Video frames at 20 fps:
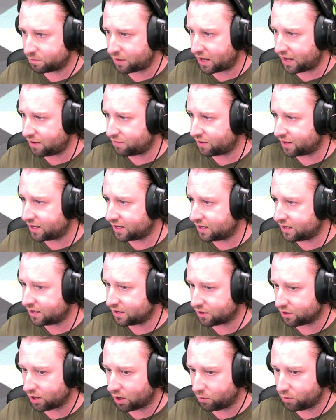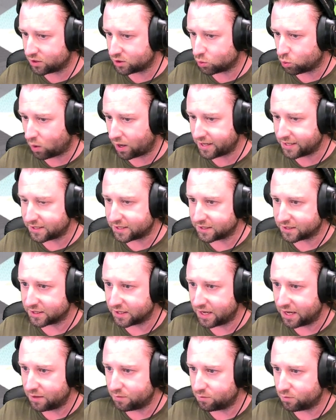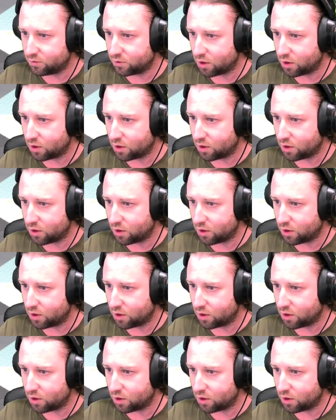paving. Nope, it's white, isn't it?